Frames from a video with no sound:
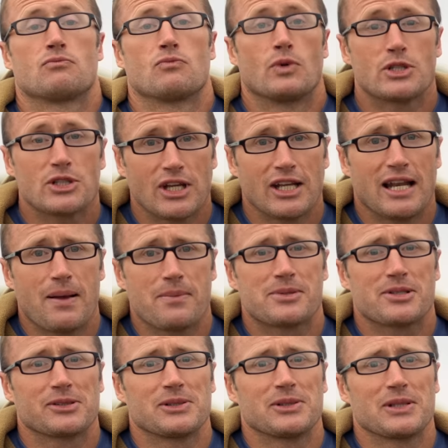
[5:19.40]
which can
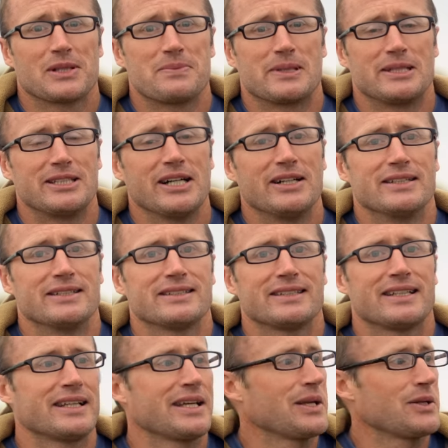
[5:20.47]
absolutely be
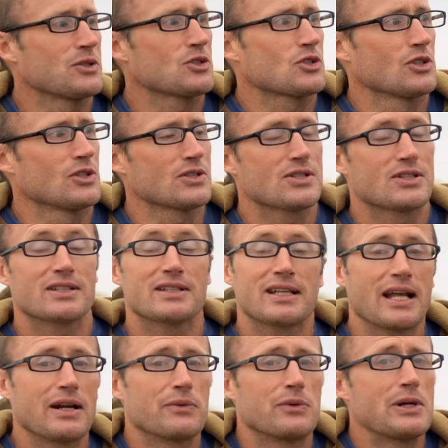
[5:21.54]
done. It's just
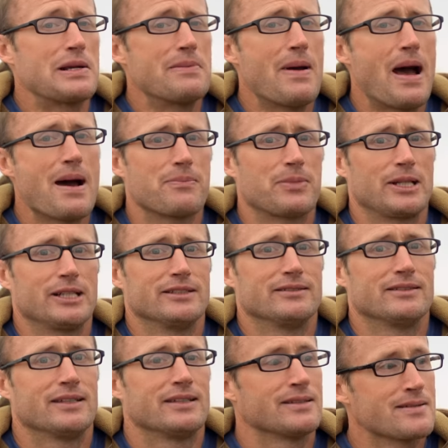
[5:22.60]
kind of
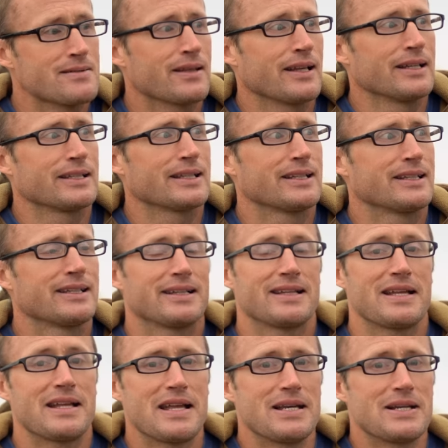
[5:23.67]
remapping, like
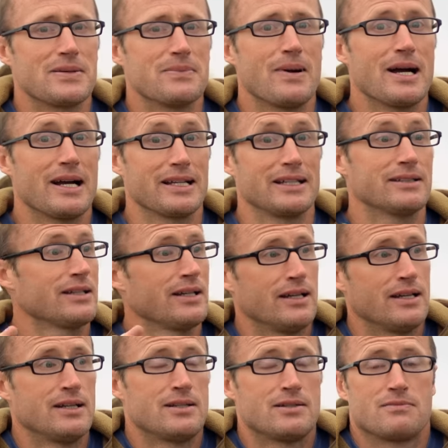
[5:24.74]
in your mind,
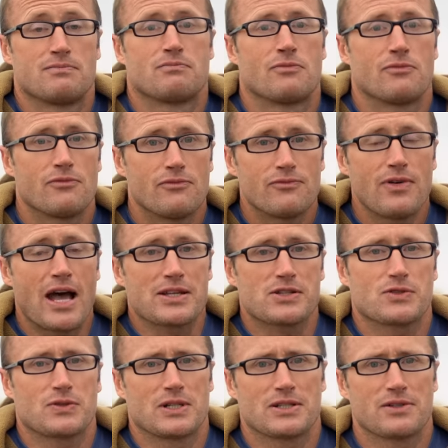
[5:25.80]
fast
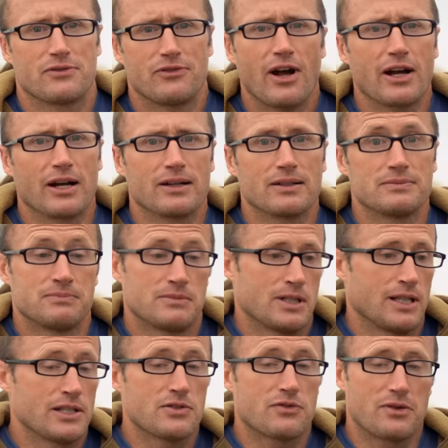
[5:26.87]
strings of fire,
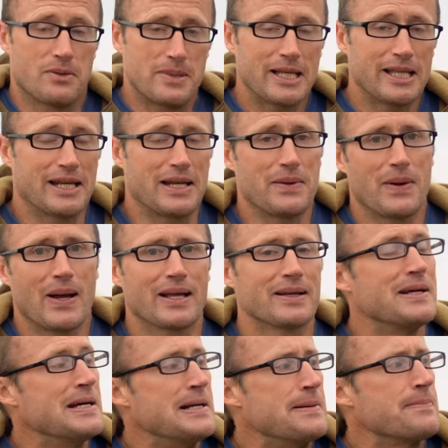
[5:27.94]
at least for me anyway.
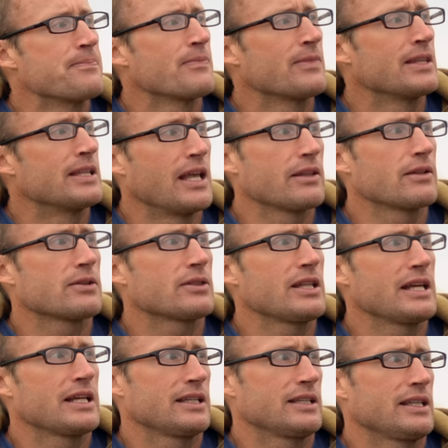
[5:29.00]
The other
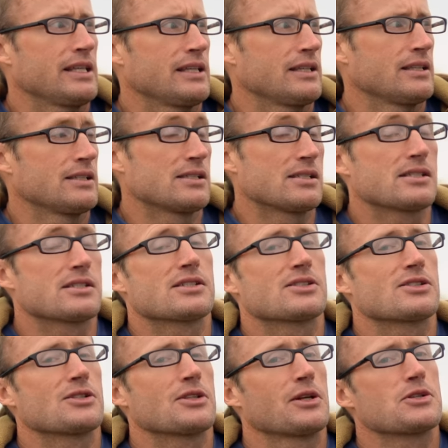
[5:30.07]
thing
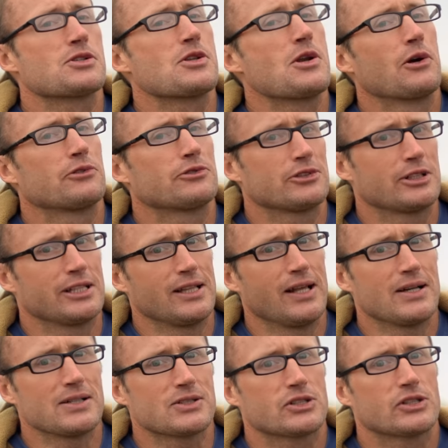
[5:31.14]
is there's no free
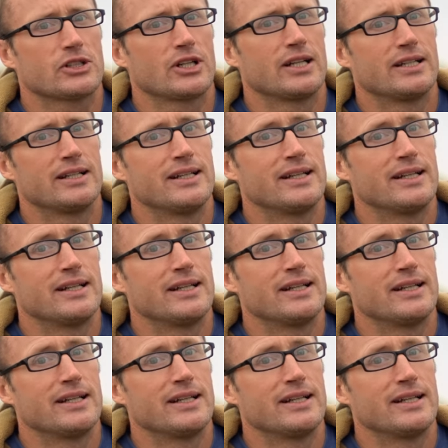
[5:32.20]
lunch.